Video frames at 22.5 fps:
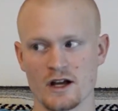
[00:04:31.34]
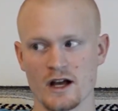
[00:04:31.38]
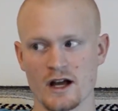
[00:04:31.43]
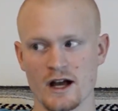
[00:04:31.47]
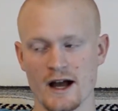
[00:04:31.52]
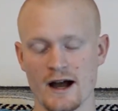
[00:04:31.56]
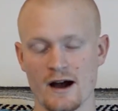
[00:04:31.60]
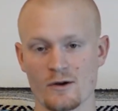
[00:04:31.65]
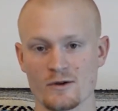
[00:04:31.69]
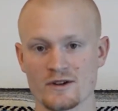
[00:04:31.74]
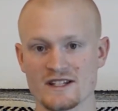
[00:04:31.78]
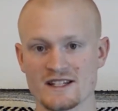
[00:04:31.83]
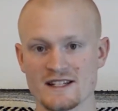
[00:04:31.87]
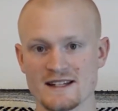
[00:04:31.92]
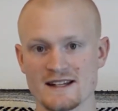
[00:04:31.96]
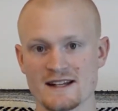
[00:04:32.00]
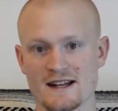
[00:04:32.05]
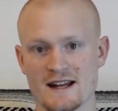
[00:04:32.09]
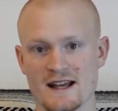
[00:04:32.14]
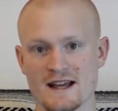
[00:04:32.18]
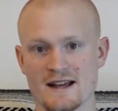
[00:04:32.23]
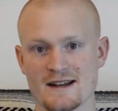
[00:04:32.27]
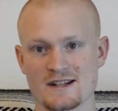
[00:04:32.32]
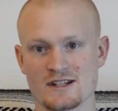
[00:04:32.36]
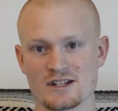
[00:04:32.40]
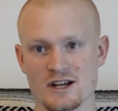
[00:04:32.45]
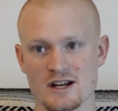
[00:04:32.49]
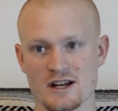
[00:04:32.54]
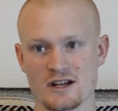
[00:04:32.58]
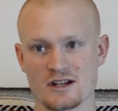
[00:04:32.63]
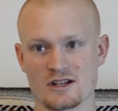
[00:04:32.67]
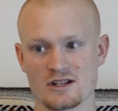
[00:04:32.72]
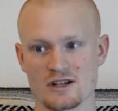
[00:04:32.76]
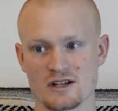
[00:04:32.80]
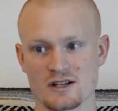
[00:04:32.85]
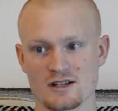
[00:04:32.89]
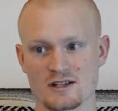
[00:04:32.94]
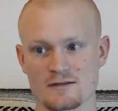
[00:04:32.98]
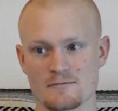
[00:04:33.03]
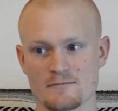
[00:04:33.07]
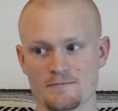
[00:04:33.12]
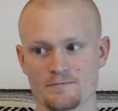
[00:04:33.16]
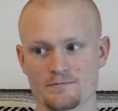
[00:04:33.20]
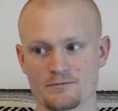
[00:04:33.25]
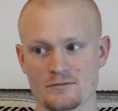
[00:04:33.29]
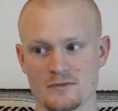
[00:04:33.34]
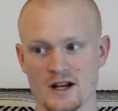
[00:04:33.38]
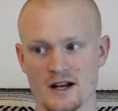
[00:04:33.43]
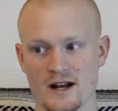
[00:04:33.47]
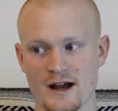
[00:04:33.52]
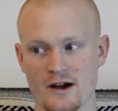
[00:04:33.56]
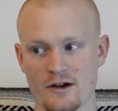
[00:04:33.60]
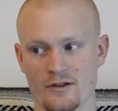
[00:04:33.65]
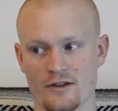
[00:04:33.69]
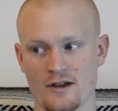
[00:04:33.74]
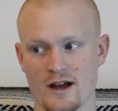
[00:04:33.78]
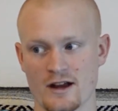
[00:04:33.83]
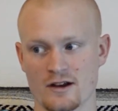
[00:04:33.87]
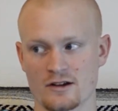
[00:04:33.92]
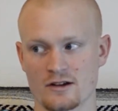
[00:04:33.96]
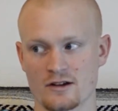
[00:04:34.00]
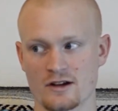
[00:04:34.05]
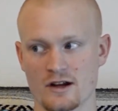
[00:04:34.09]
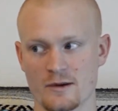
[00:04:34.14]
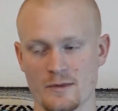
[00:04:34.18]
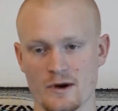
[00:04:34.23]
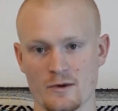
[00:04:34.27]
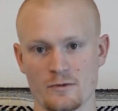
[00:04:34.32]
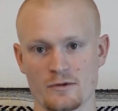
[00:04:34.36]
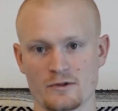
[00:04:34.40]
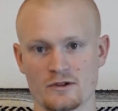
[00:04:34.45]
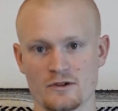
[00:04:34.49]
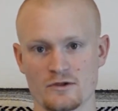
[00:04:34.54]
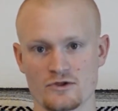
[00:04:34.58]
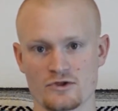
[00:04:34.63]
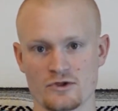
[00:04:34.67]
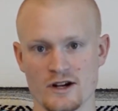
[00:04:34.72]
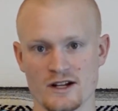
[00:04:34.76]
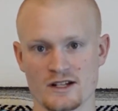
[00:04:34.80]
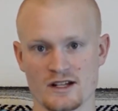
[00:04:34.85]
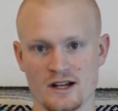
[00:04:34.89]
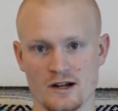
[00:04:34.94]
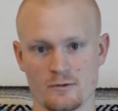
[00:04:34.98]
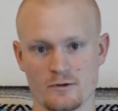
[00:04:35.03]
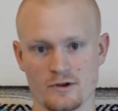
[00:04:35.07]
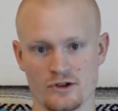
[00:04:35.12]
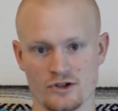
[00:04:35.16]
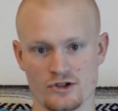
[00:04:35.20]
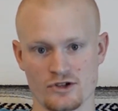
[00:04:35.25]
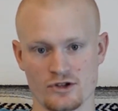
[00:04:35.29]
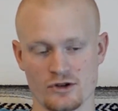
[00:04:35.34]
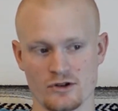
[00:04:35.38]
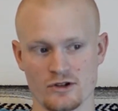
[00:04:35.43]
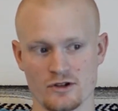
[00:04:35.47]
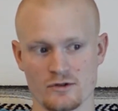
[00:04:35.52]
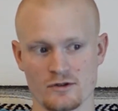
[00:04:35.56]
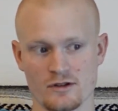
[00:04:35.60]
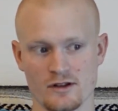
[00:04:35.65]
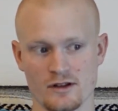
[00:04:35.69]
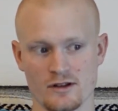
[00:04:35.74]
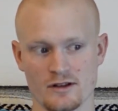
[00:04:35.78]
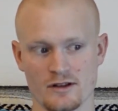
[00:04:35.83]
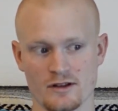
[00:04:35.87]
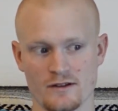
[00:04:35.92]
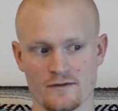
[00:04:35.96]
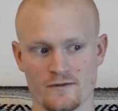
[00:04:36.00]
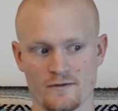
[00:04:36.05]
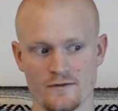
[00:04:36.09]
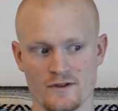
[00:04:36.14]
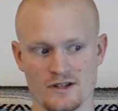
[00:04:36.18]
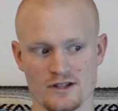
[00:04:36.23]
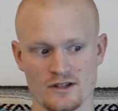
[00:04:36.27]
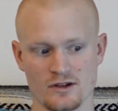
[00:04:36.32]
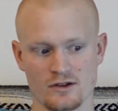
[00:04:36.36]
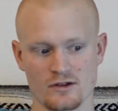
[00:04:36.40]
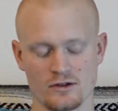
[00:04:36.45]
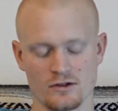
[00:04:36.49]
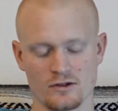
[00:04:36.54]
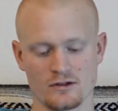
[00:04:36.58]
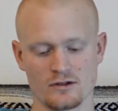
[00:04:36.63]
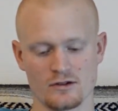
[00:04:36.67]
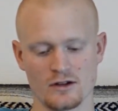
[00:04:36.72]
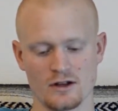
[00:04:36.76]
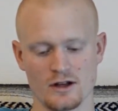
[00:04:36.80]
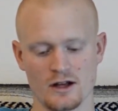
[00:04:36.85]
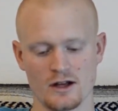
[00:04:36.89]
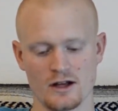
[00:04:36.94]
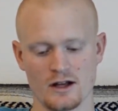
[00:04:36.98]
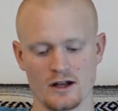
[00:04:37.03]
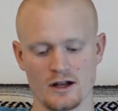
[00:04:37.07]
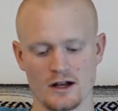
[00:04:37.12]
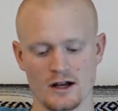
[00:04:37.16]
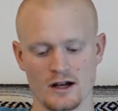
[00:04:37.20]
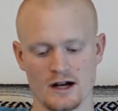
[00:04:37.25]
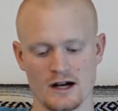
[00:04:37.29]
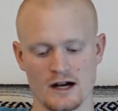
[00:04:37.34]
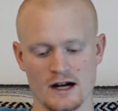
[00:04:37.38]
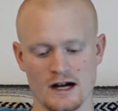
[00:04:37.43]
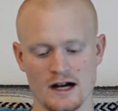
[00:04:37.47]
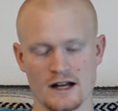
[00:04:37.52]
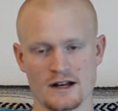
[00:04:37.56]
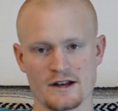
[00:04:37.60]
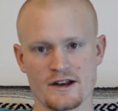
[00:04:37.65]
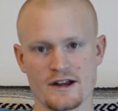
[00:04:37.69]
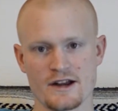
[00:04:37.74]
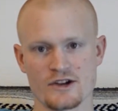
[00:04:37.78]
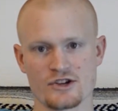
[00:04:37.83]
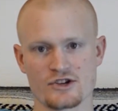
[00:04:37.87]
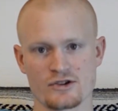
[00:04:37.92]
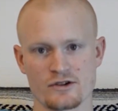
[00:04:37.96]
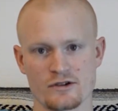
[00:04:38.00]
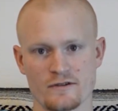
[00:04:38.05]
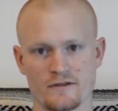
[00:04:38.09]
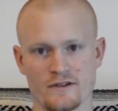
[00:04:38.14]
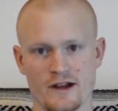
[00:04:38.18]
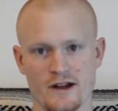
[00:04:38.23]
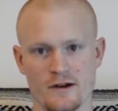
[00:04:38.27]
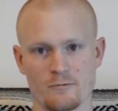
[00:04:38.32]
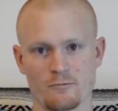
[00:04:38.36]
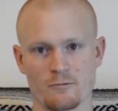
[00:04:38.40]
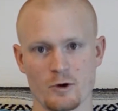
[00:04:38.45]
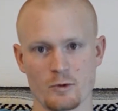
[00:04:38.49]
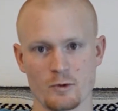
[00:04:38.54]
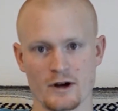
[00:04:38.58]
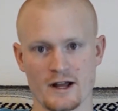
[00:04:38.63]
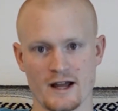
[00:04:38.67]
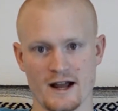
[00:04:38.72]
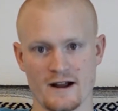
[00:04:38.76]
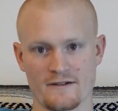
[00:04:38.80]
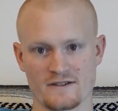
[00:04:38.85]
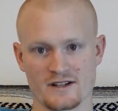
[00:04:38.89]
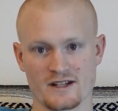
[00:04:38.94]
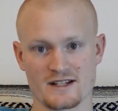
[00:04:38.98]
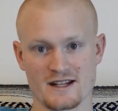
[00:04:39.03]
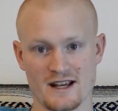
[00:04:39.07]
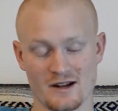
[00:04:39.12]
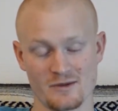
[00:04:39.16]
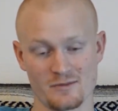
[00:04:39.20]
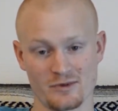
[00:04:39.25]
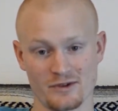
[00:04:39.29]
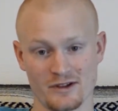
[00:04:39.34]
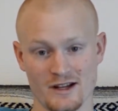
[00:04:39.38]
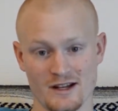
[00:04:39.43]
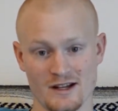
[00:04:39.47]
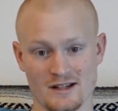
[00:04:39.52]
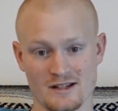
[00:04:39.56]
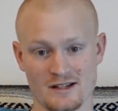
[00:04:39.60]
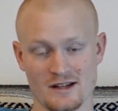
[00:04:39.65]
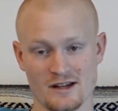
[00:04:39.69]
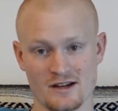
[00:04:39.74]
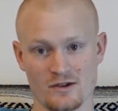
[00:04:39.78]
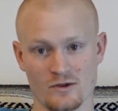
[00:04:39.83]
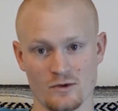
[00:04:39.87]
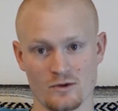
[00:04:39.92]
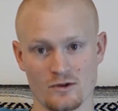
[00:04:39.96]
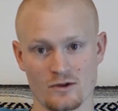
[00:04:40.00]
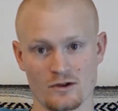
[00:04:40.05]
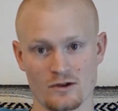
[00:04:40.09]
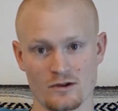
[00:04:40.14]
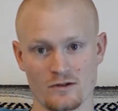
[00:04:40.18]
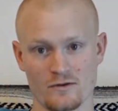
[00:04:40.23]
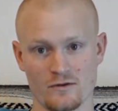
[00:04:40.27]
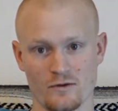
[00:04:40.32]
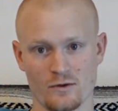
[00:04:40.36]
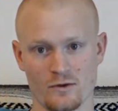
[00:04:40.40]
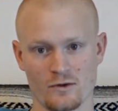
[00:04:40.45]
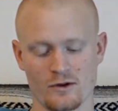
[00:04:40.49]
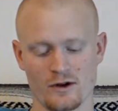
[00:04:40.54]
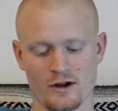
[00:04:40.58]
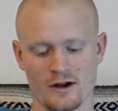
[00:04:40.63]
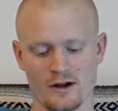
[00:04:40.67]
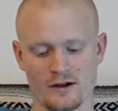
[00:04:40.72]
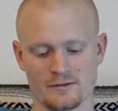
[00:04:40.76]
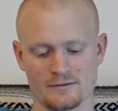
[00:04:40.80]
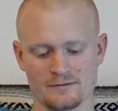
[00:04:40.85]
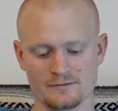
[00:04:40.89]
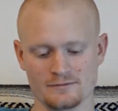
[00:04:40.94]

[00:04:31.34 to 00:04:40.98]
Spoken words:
how DNA changes and how that could come up with new traits. And I want to show you the physical nature of that and what would have to take place in order for